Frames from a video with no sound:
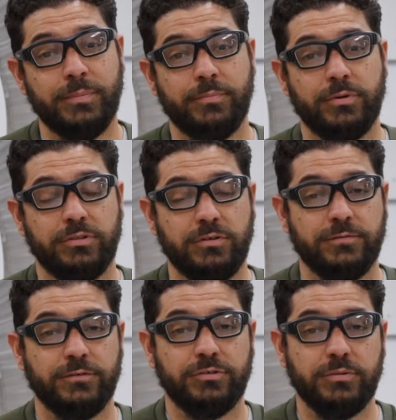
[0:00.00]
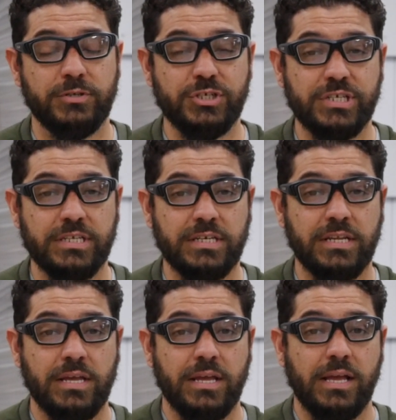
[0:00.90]
member at the University of Michigan,
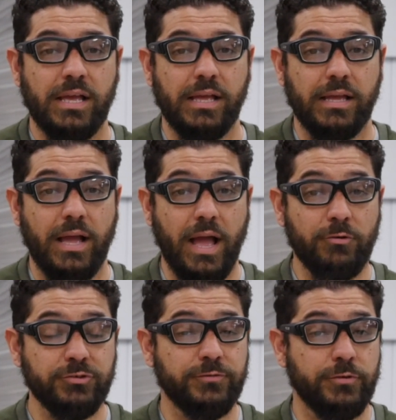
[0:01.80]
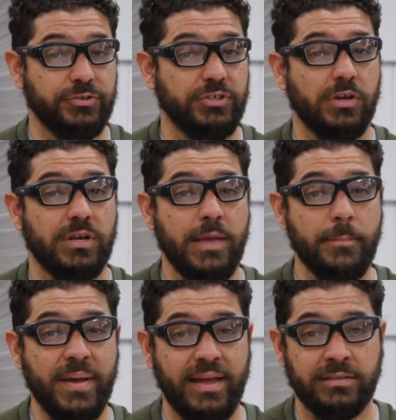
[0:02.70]
I was focusing on
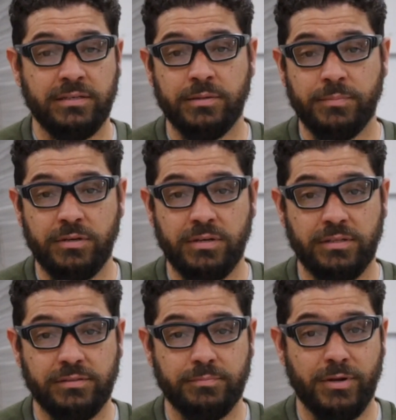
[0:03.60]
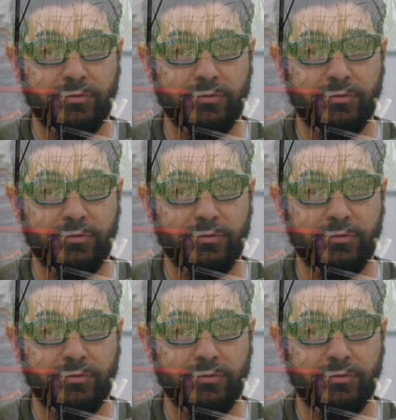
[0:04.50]
impacting communities and my